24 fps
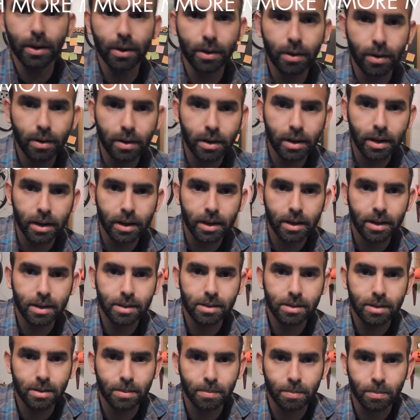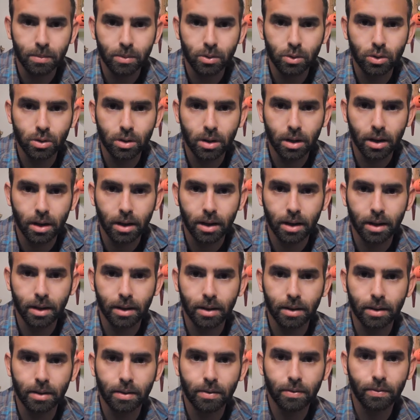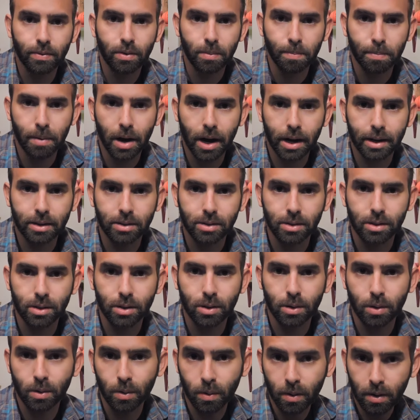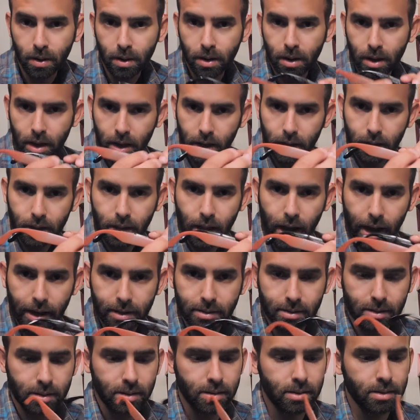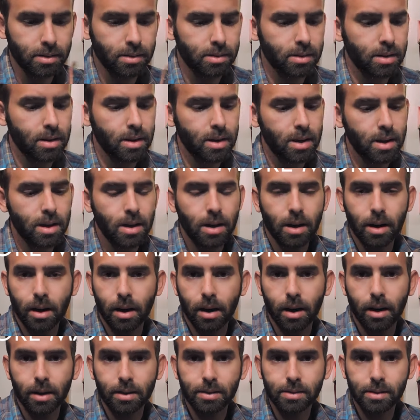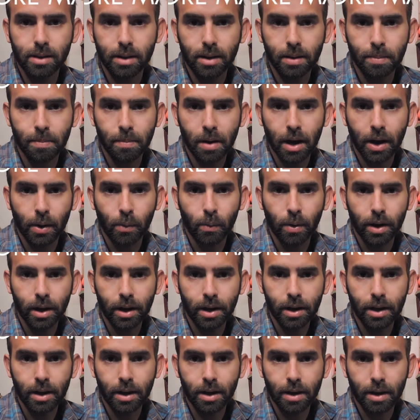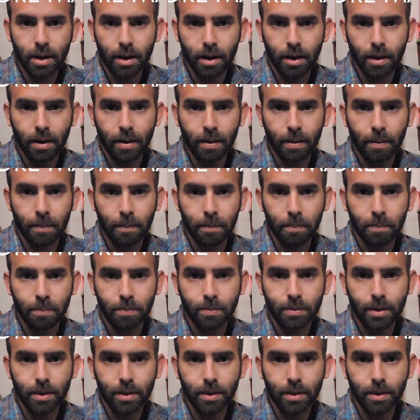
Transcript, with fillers: your uh, custom uh, Faboxio glasses, uh, send them my way um,